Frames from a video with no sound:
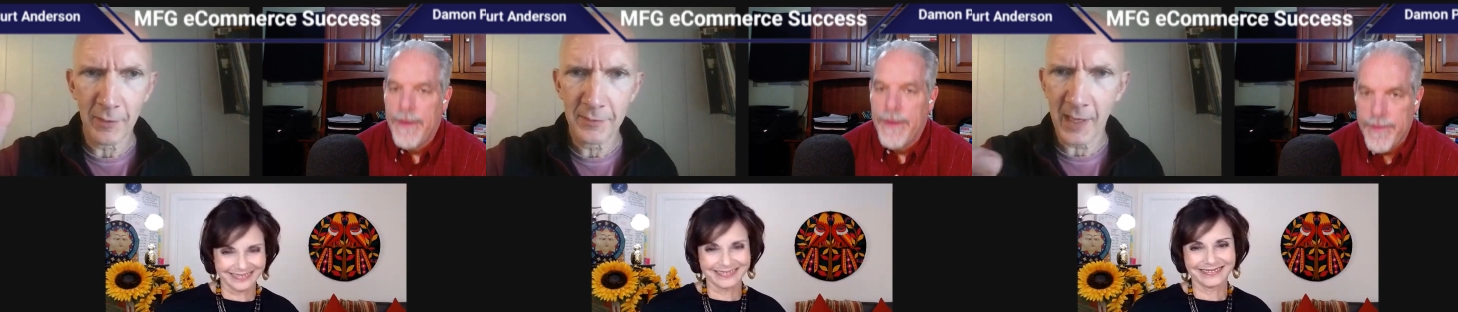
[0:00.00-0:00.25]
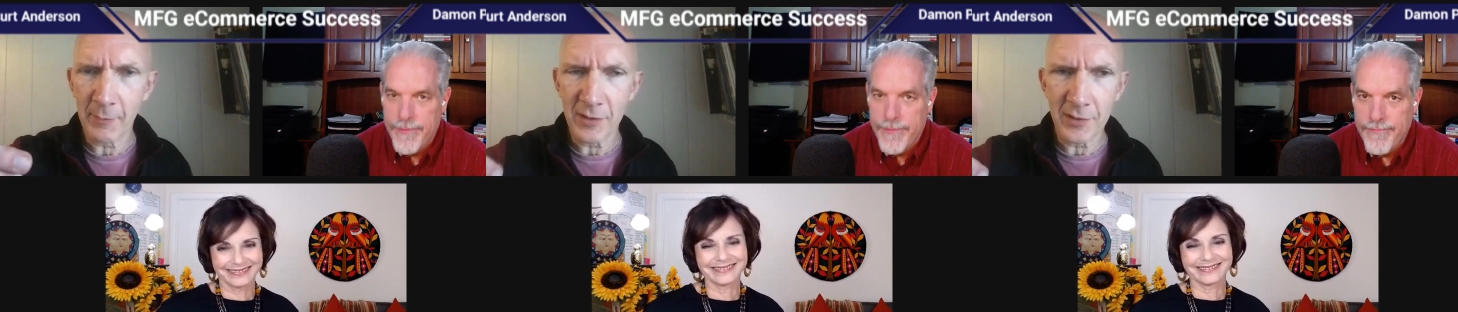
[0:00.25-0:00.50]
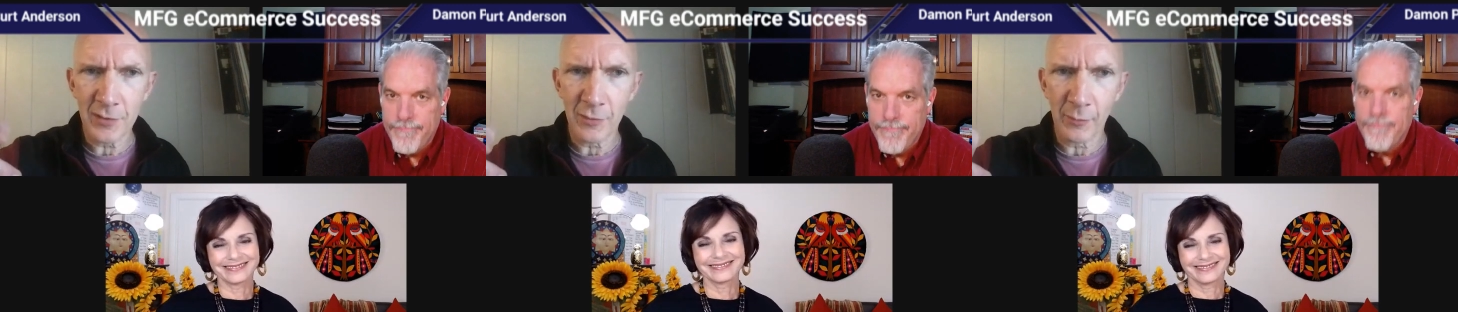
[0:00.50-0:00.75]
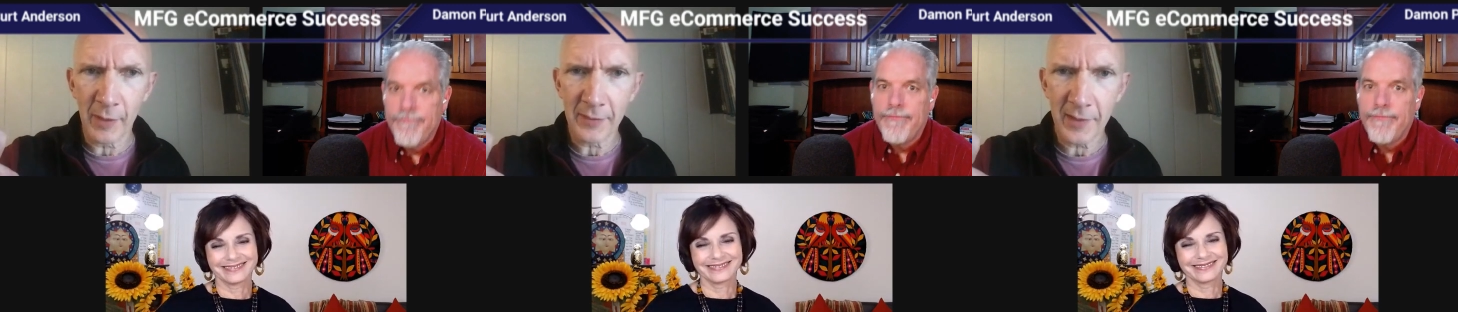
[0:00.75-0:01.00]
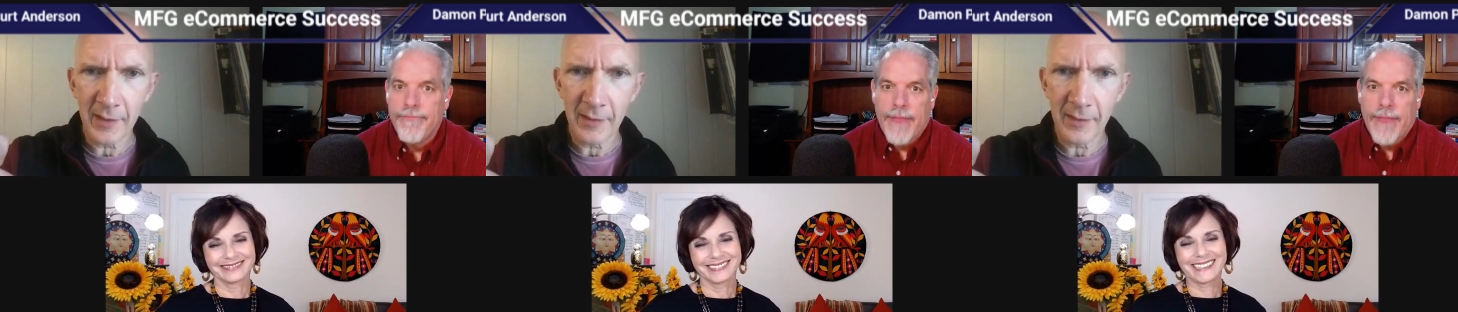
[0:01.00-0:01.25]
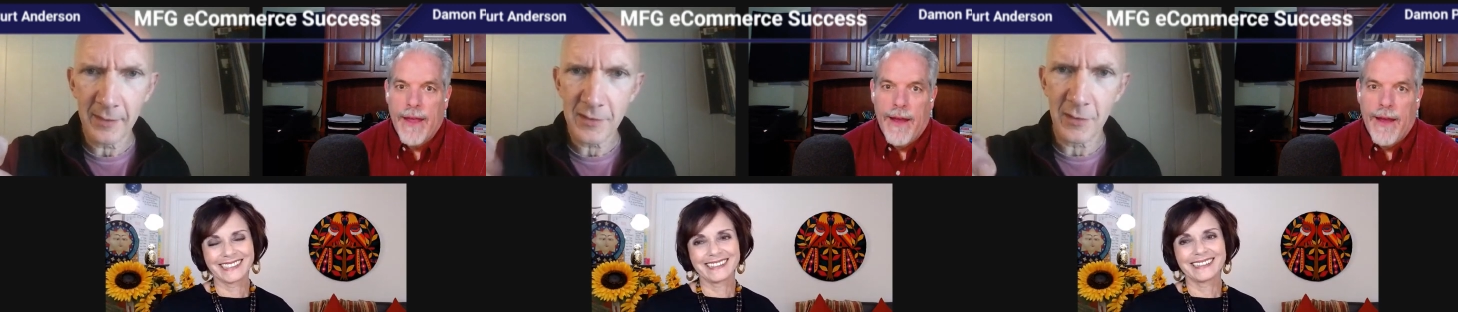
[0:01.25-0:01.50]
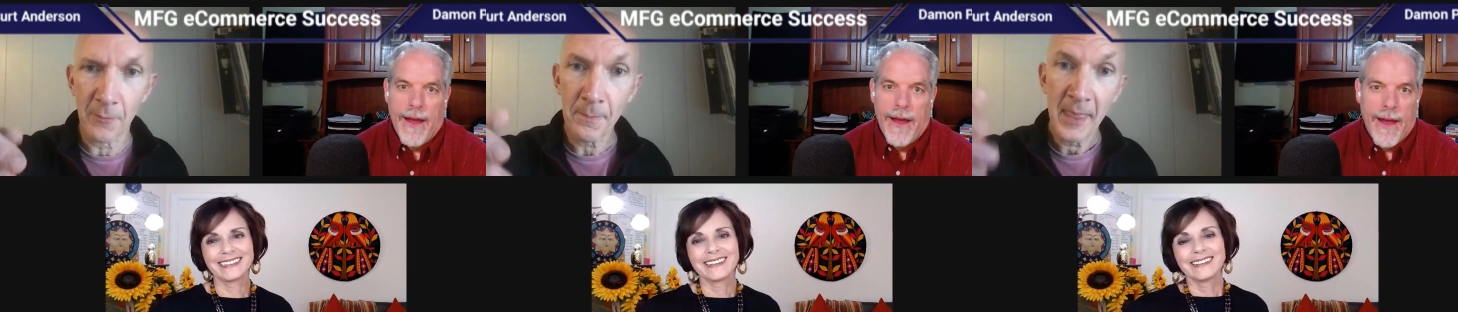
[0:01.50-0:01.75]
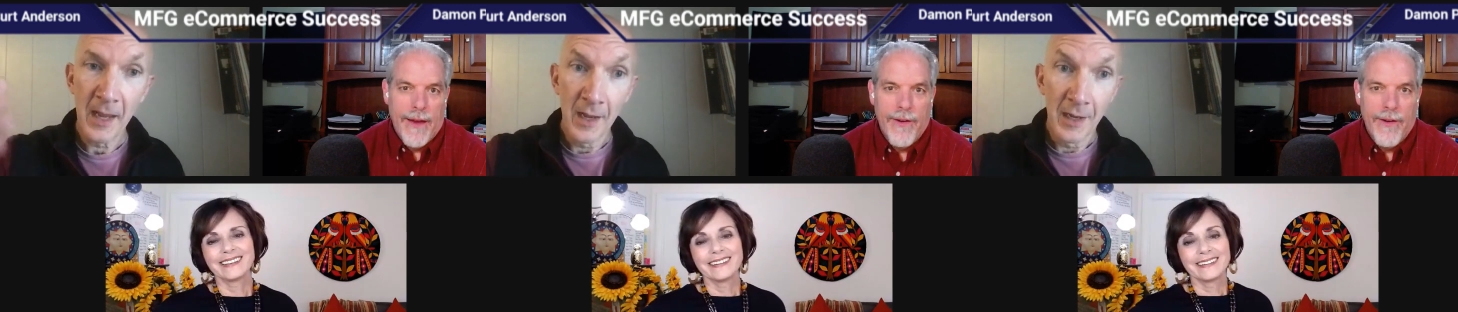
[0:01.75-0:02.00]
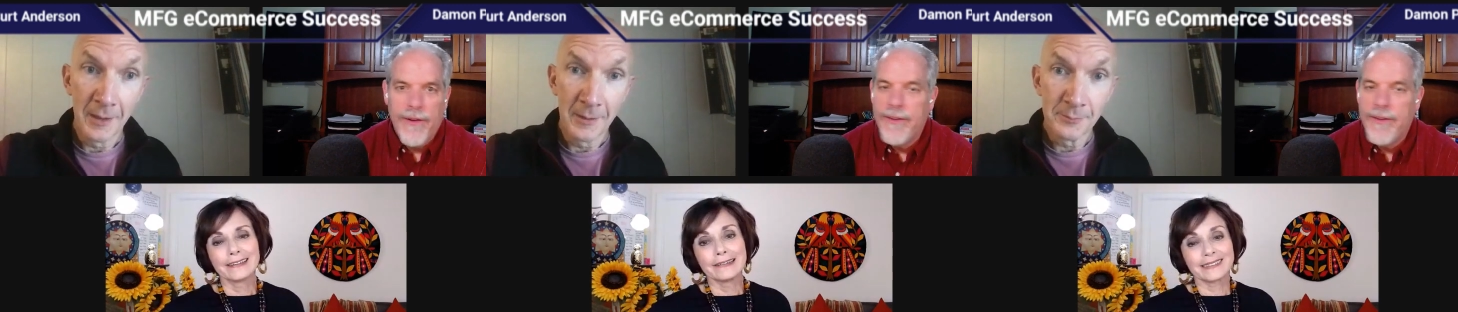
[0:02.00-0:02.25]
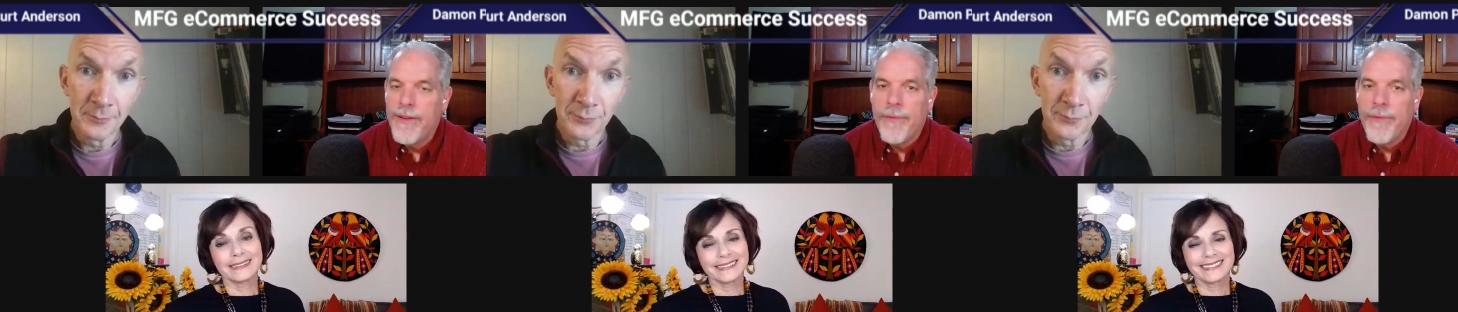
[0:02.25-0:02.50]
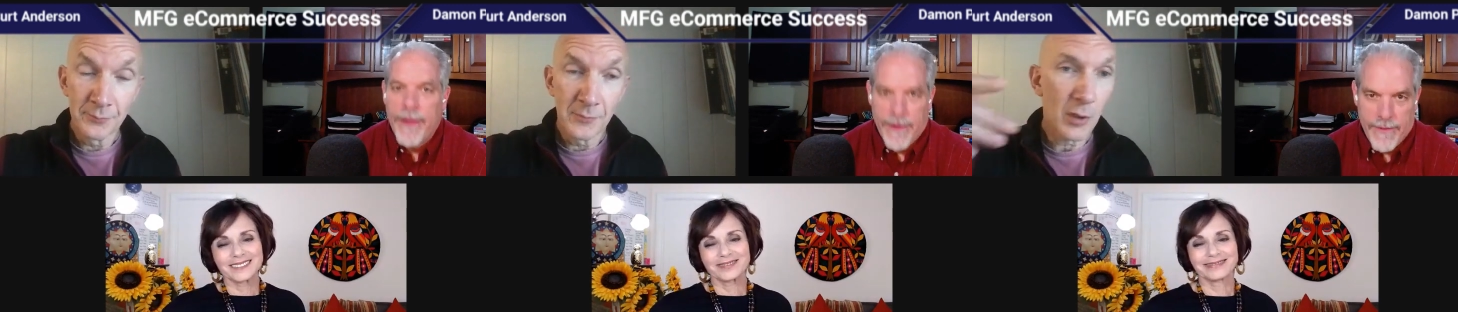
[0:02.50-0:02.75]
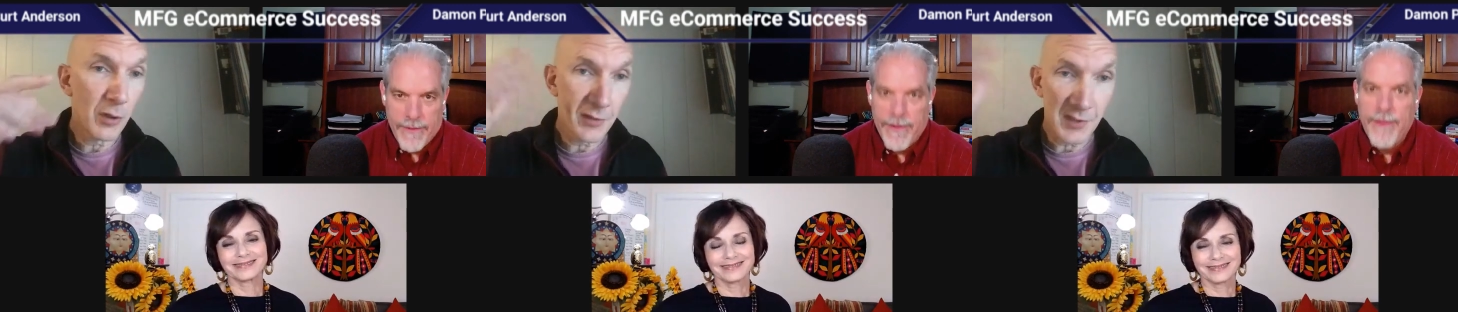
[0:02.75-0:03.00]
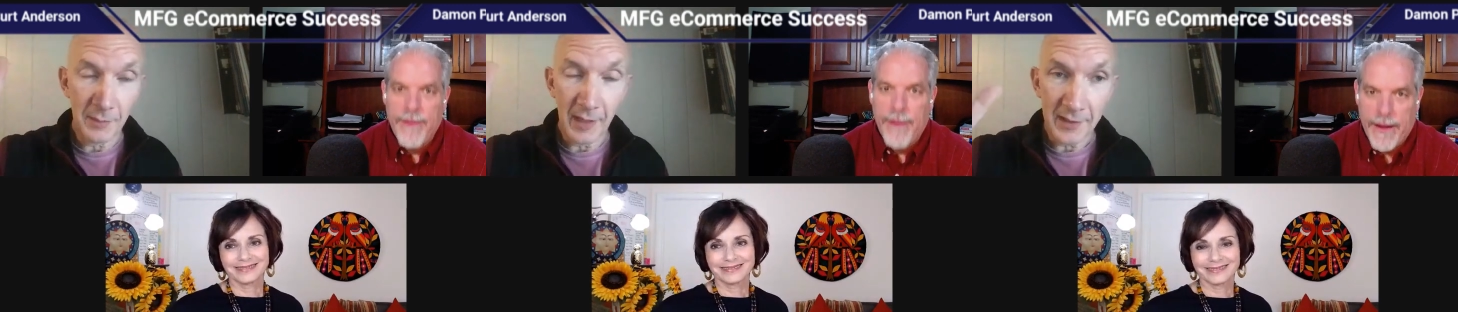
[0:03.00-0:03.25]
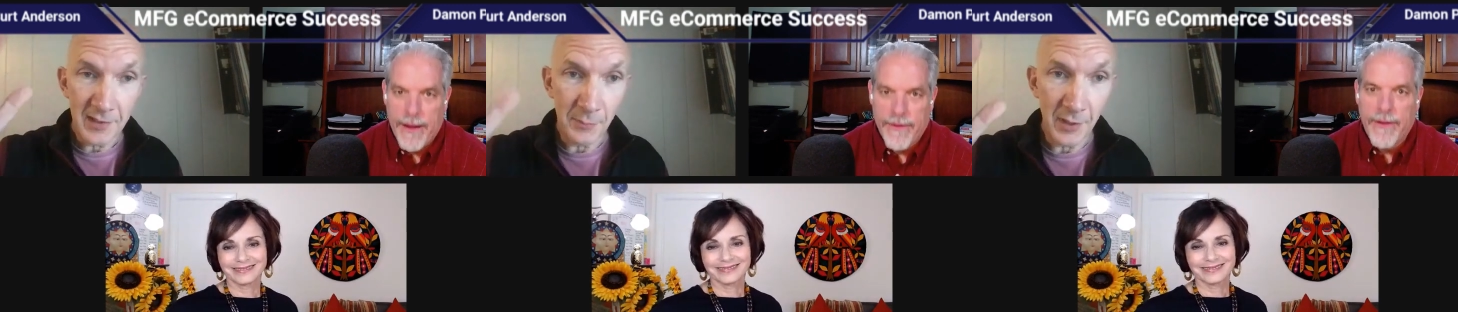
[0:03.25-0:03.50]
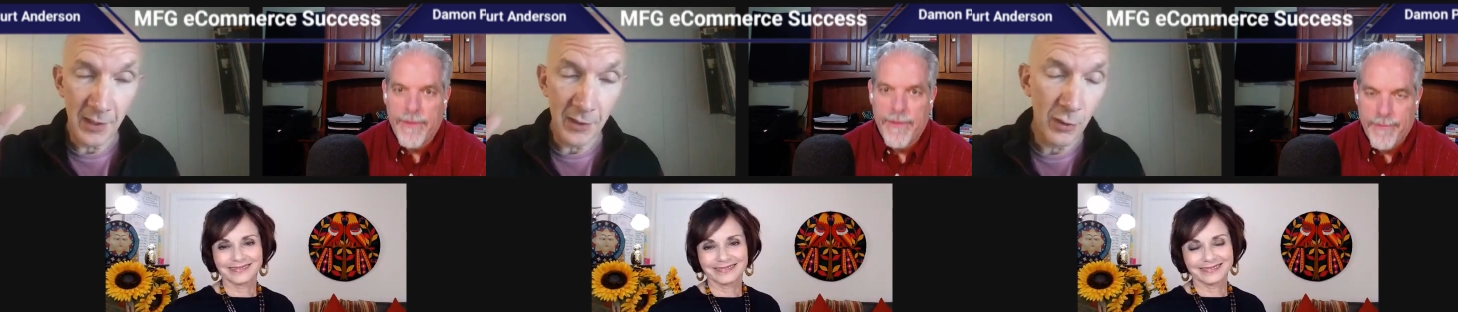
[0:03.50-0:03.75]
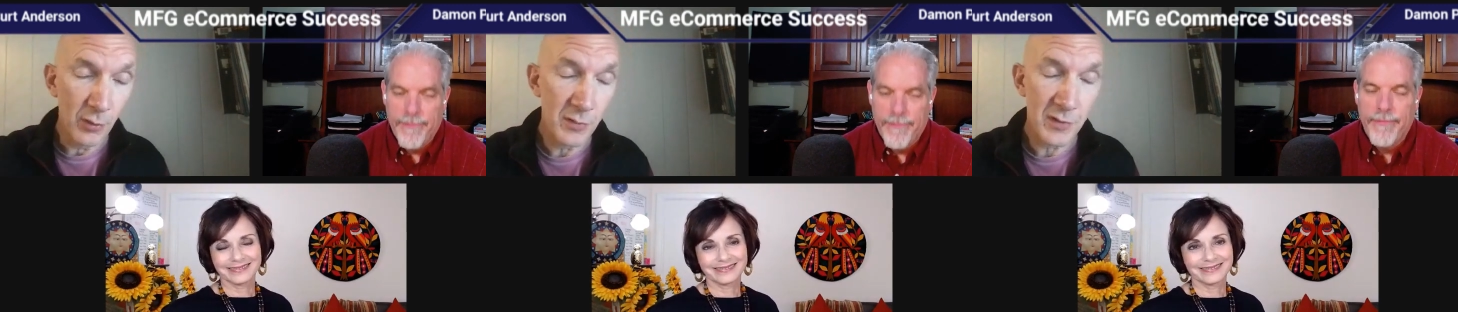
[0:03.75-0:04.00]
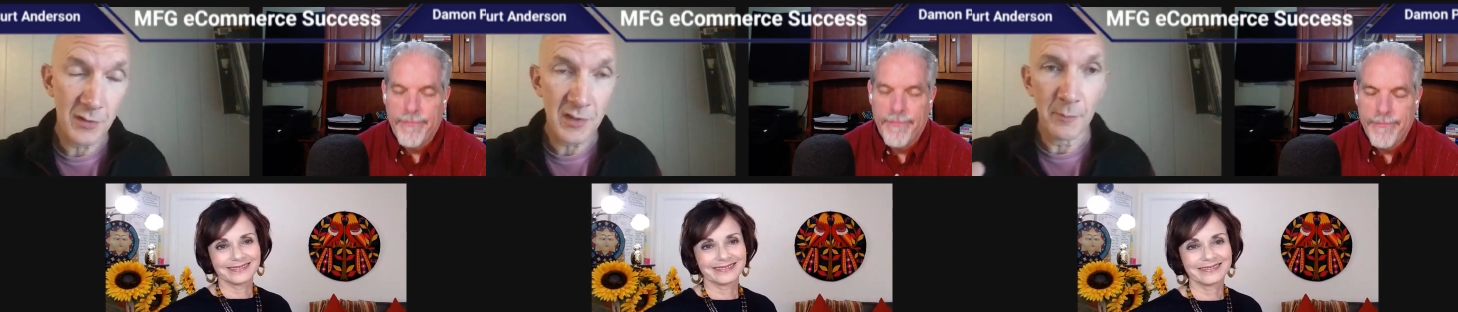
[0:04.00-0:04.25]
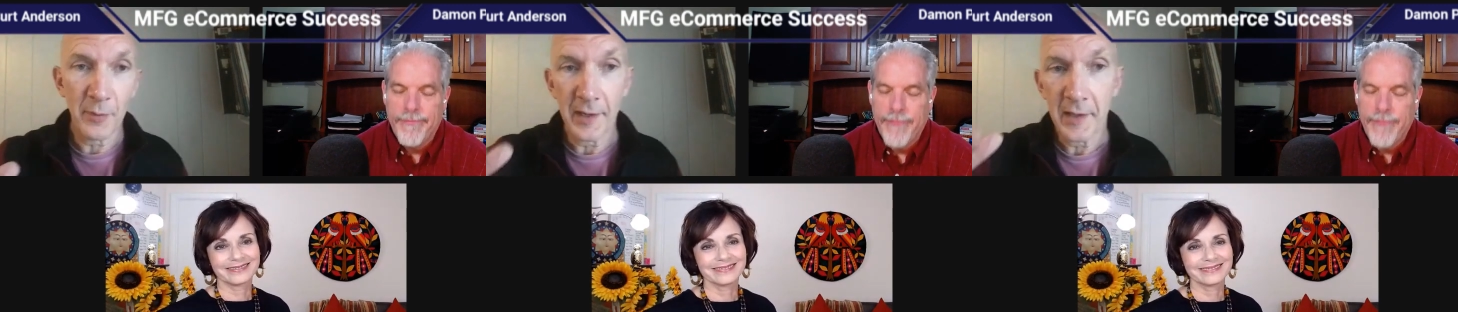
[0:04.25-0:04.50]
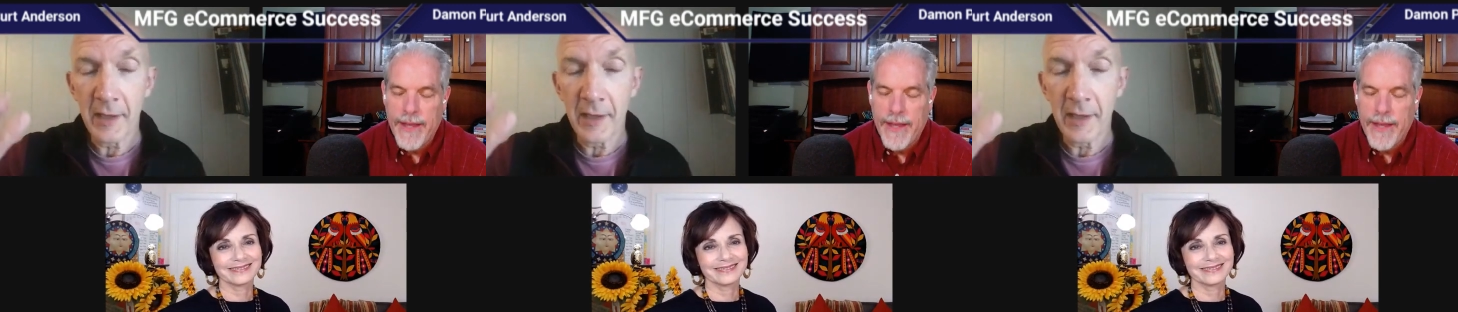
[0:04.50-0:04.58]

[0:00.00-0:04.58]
Speaker 1: Damon, did you know about that at all? So I heard oh, something. Heard something like something in the news or something. But yeah.